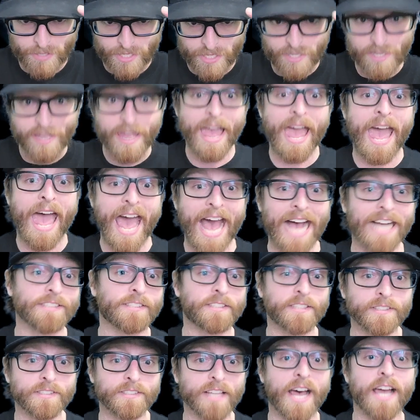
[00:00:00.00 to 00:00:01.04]
me,
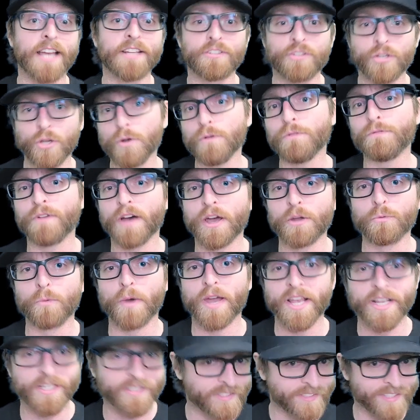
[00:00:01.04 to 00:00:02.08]
has designed 2 fun
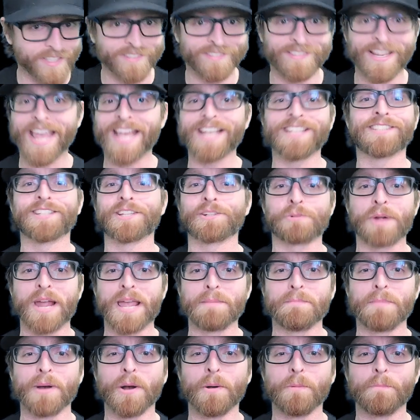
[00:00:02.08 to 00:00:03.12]
ways to taste the
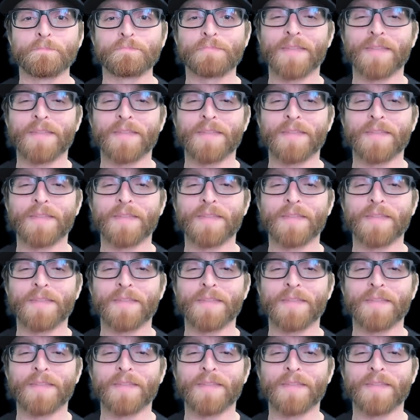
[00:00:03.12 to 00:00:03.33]
rainbow.